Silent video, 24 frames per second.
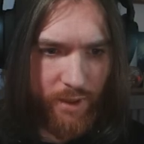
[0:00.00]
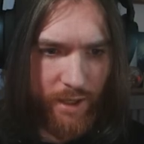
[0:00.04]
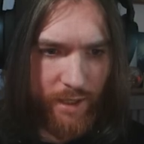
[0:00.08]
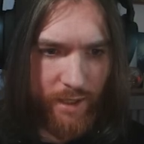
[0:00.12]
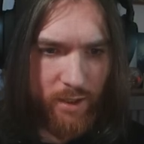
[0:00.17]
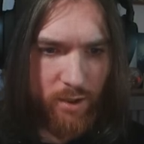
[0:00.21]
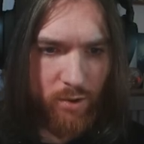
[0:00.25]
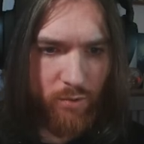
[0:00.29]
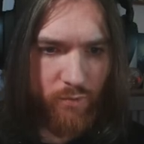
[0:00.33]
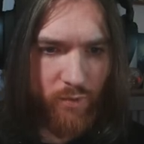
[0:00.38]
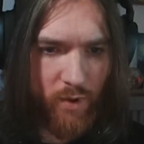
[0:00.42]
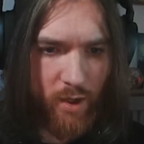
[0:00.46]

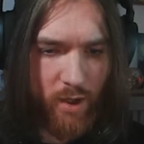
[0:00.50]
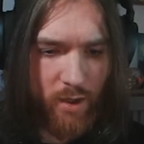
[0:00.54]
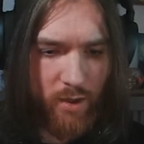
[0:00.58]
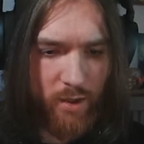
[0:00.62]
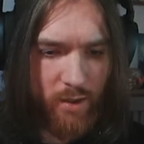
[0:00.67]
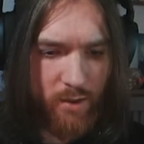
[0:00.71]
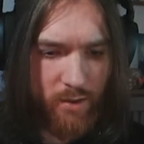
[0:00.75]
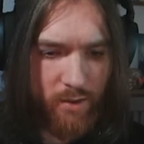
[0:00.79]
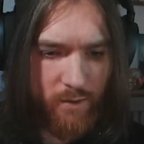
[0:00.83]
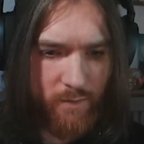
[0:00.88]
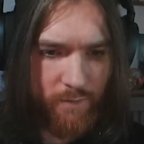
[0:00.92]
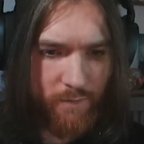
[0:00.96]
Thank you,
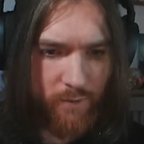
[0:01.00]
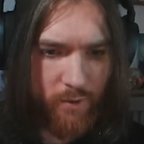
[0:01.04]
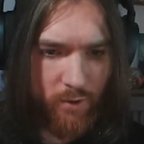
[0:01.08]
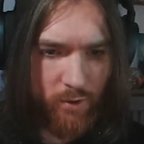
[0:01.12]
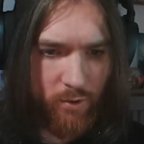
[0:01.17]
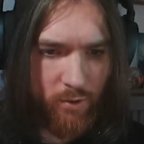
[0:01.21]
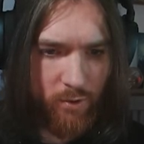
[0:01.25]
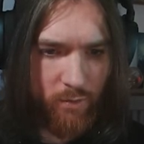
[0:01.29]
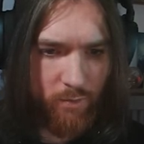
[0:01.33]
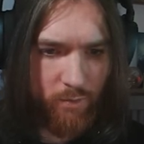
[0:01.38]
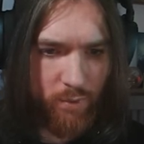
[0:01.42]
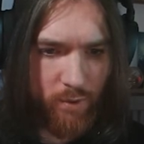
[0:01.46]
Ron for
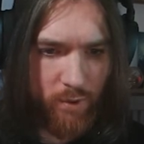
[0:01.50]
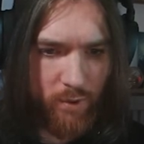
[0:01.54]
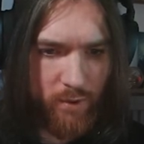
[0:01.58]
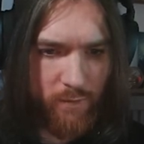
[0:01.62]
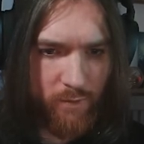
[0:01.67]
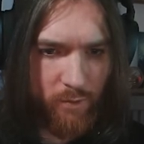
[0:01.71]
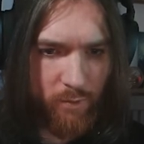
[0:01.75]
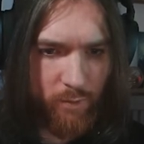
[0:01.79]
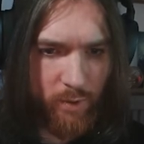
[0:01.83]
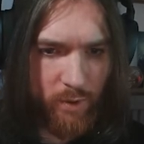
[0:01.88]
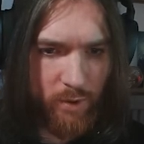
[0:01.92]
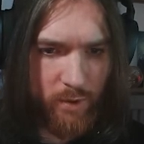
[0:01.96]
your
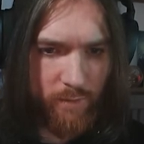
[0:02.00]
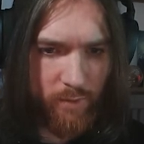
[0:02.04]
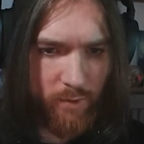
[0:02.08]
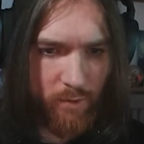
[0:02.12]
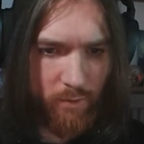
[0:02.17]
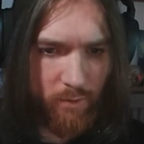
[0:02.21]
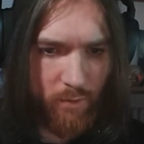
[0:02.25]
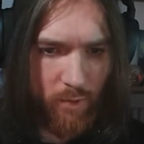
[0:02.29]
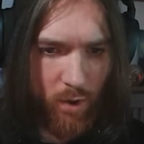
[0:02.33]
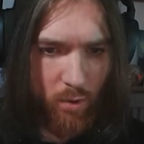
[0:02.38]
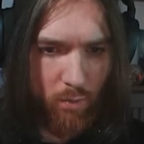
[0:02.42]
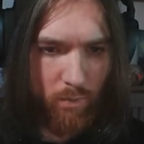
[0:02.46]
beautiful,
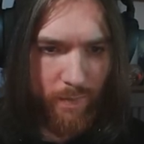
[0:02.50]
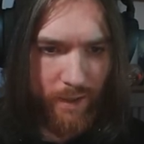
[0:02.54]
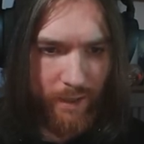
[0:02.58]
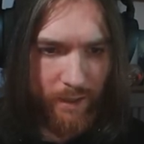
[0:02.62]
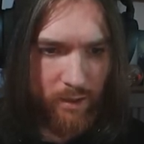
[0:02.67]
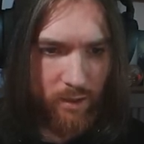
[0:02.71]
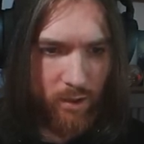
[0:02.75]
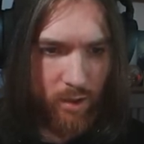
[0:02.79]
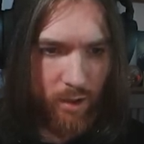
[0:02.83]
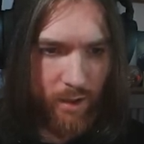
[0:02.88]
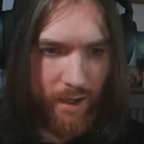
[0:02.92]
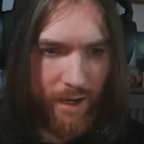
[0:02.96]
beautiful... Oh my
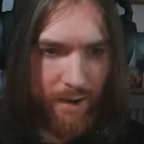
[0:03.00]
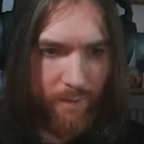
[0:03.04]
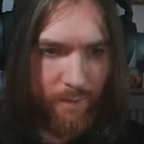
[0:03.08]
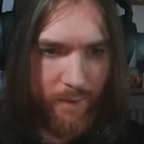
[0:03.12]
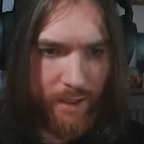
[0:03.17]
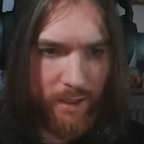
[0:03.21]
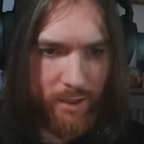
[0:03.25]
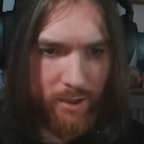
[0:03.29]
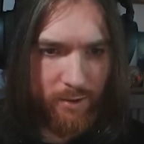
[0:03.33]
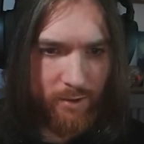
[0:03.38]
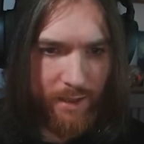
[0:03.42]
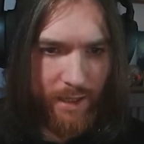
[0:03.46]
god, how
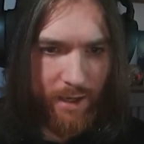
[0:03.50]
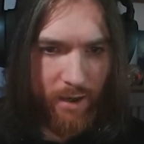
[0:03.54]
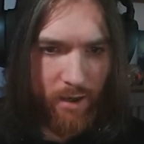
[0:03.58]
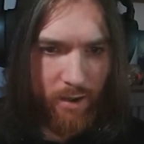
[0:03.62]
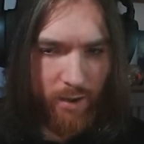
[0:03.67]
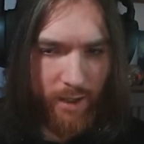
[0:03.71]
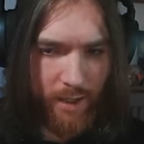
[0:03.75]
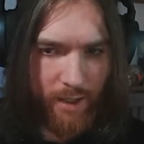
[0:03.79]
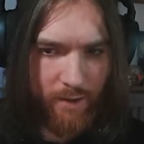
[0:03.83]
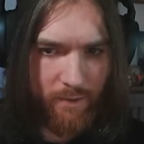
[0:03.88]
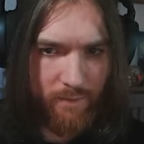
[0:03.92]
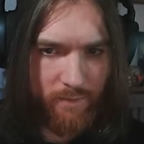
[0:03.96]
many do you get
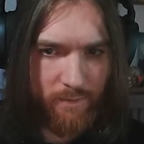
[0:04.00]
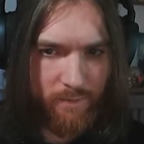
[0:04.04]
on?